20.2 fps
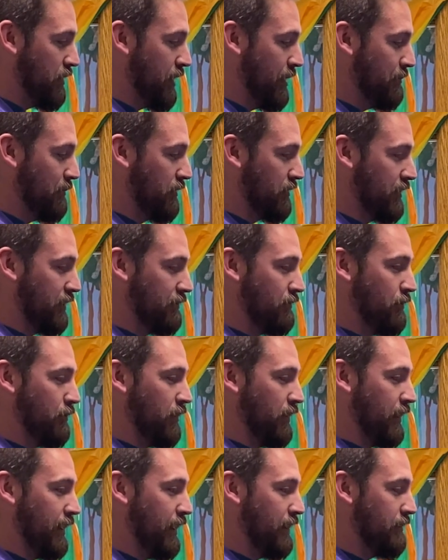I'm looking for
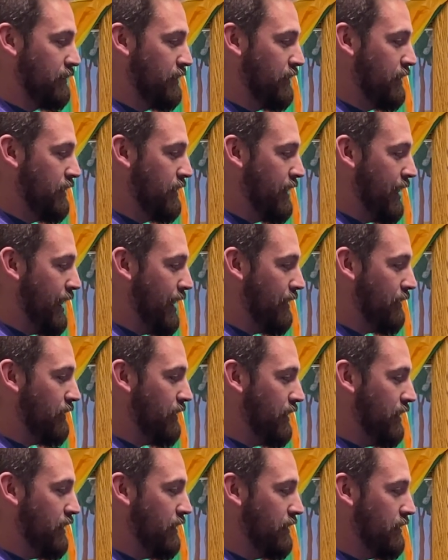again.
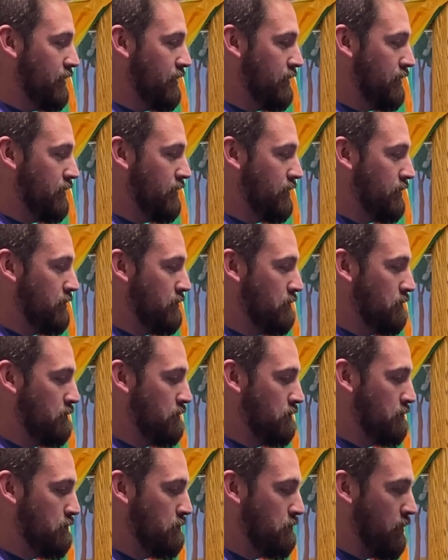Harry
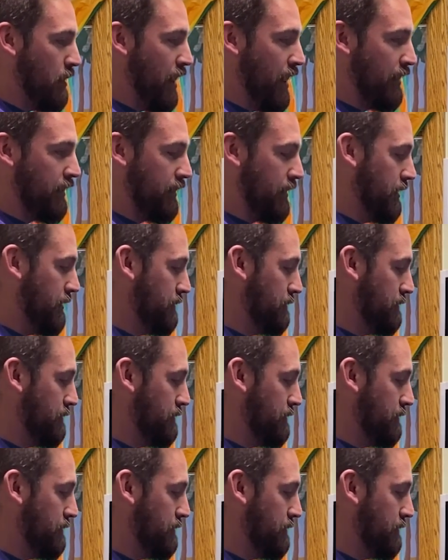Potter.